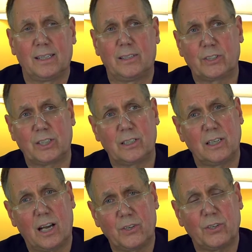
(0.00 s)
there's
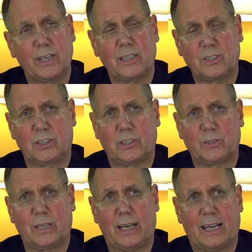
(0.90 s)
another
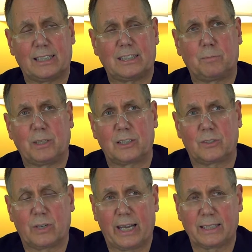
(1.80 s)
issue that has to be
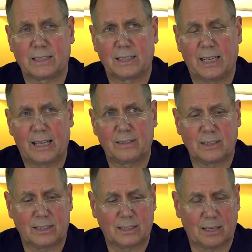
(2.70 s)
addressed, and
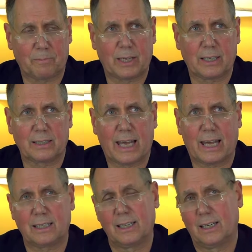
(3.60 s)
this is something
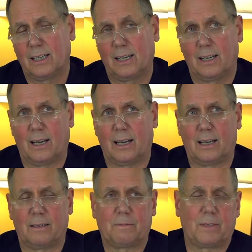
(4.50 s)
that
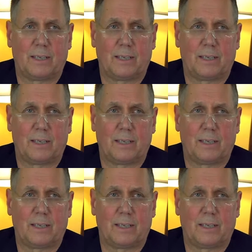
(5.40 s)
I